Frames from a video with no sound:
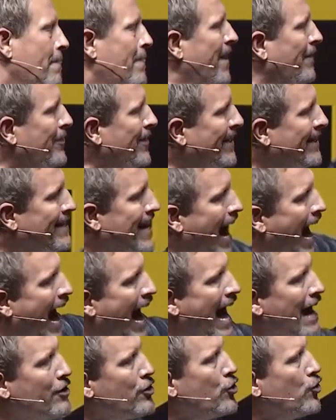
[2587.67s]
that the
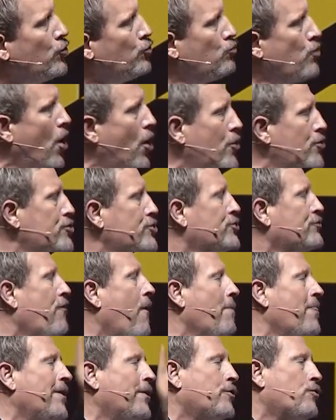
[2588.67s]
God who rose
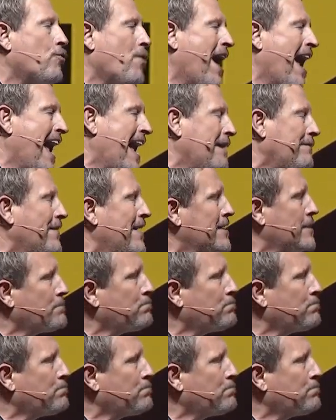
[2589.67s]
from the grave has